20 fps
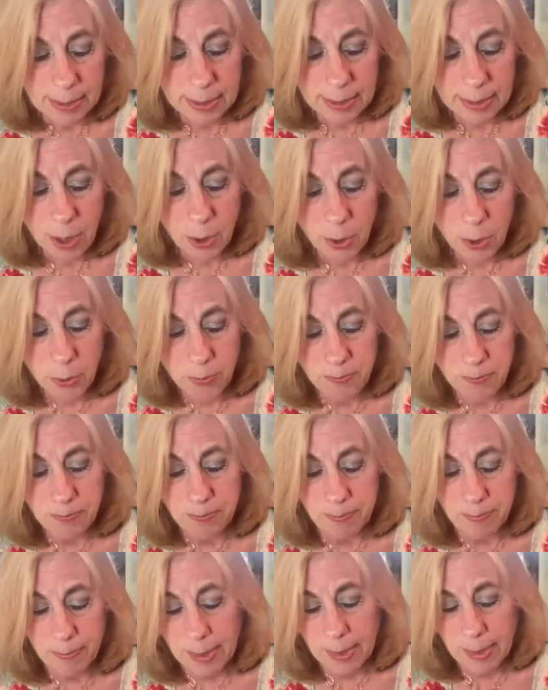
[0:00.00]
So
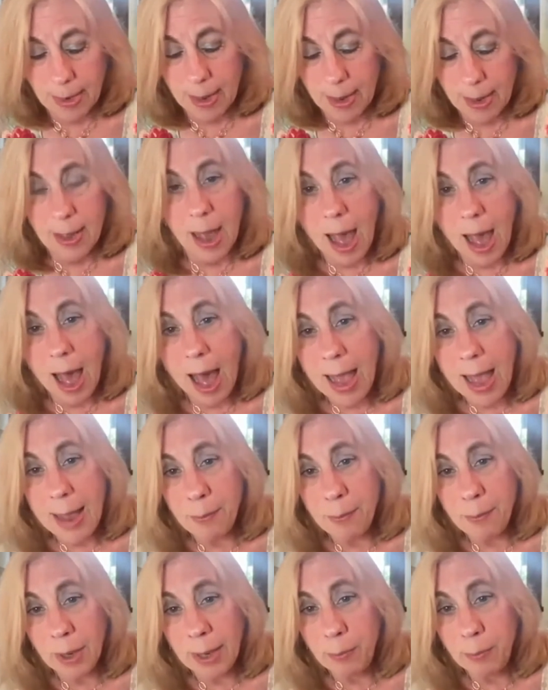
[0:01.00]

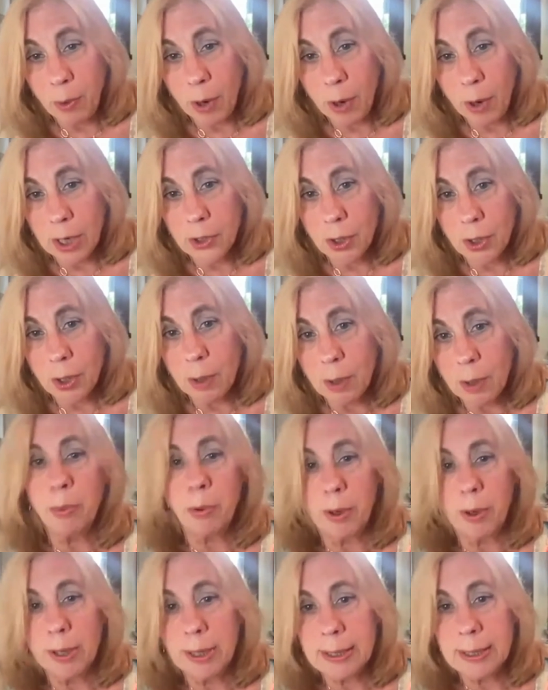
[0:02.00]
high blood pressure
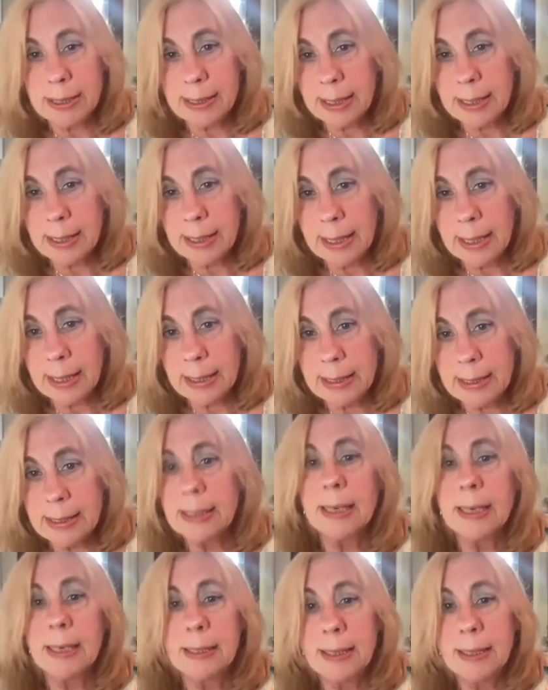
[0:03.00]

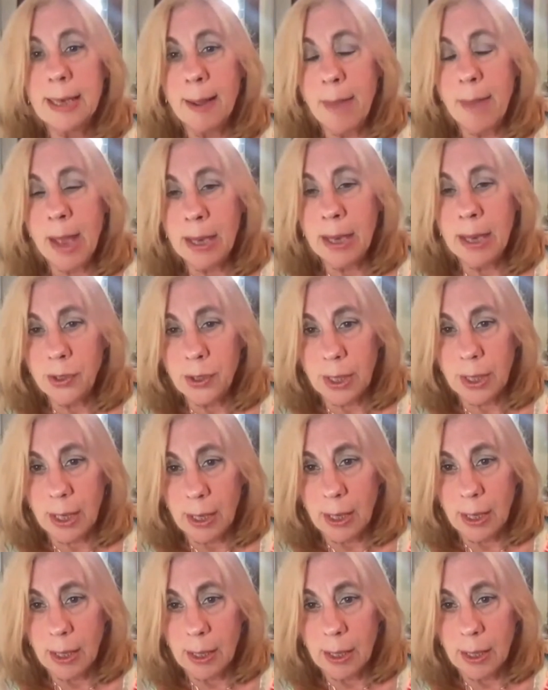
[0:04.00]
precedes dementia.
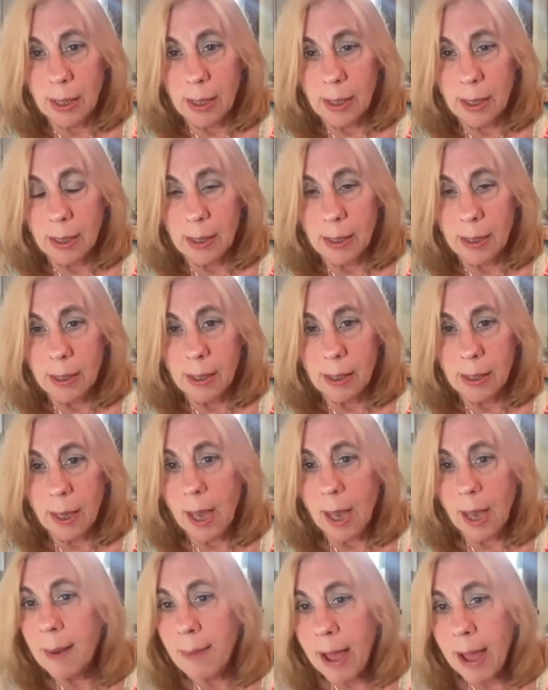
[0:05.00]

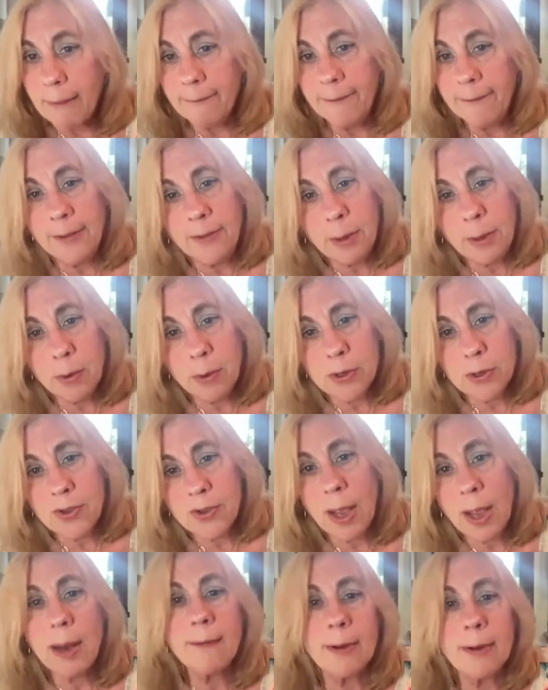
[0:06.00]
And about
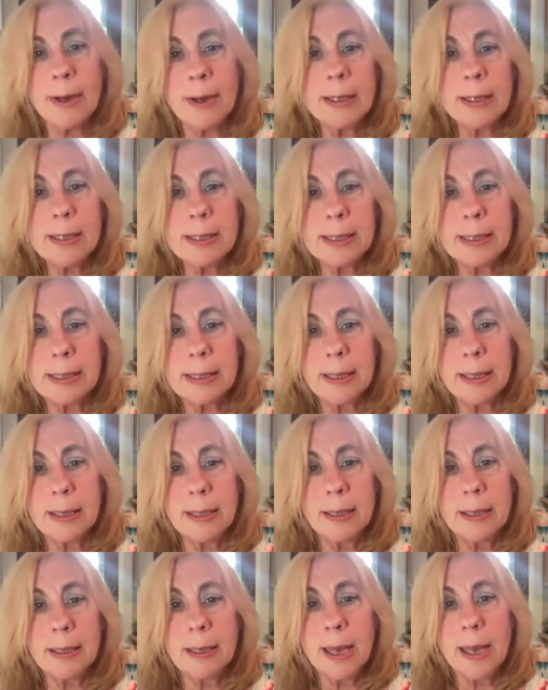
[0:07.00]
50% of us
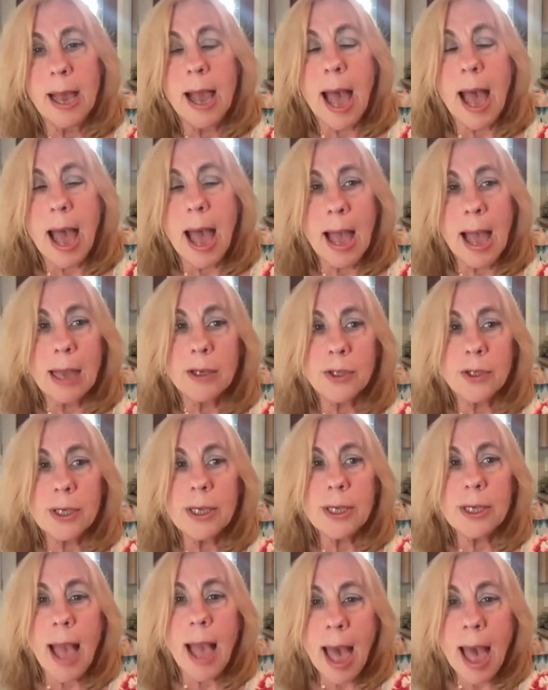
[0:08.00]

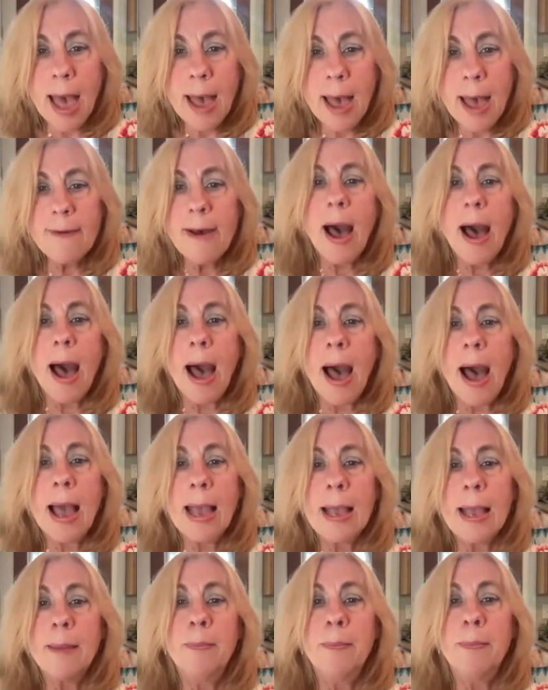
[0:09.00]
actually have
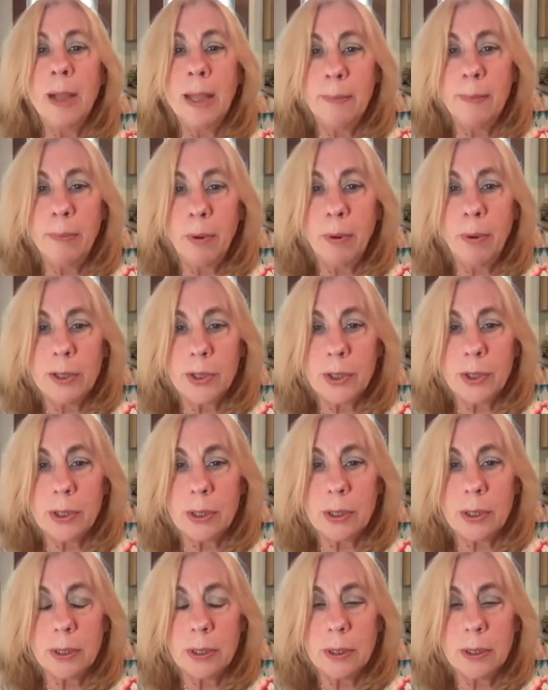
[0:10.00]
high blood
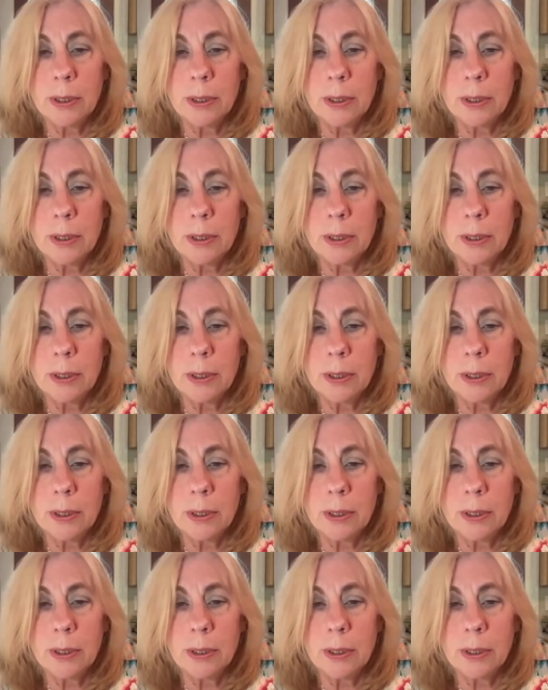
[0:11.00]
pressure.